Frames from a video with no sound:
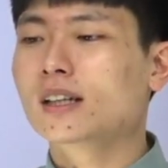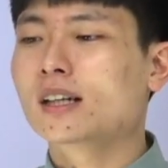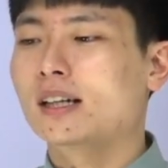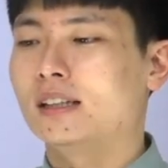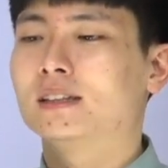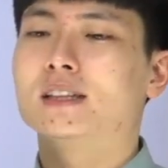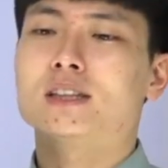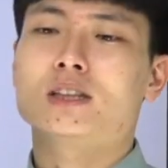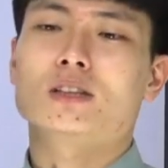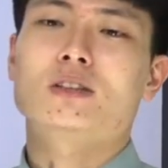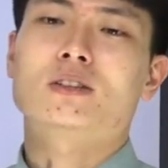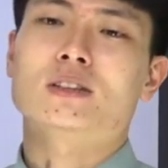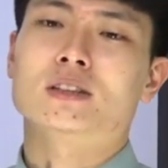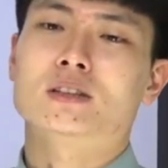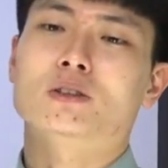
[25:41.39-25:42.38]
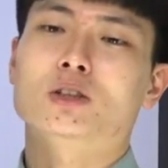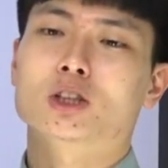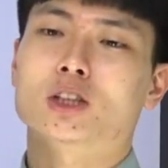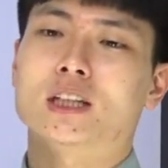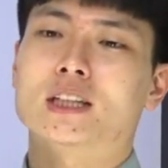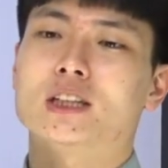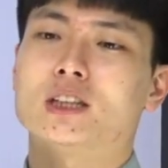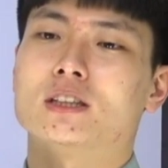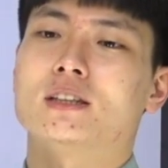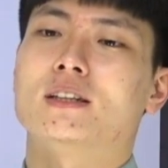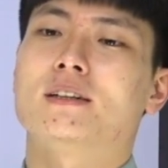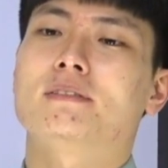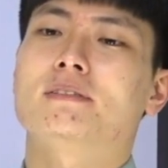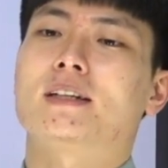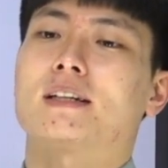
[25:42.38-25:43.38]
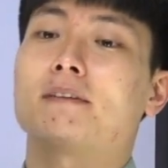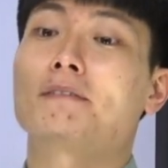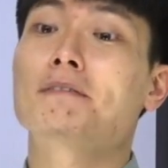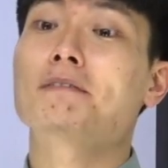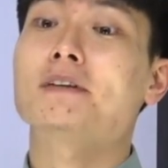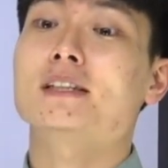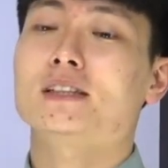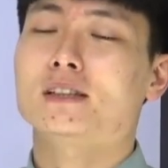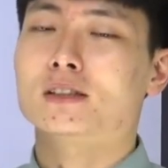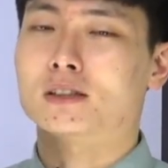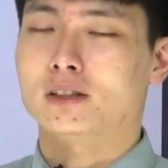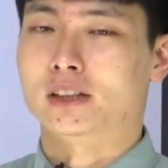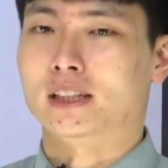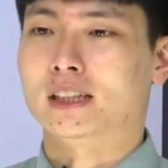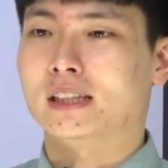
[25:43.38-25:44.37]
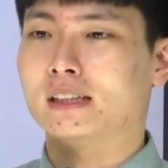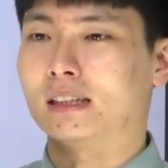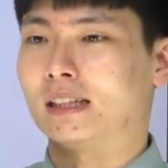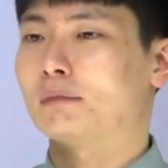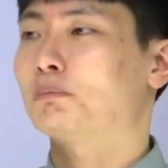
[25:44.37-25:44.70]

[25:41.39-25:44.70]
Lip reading: additional association of a physically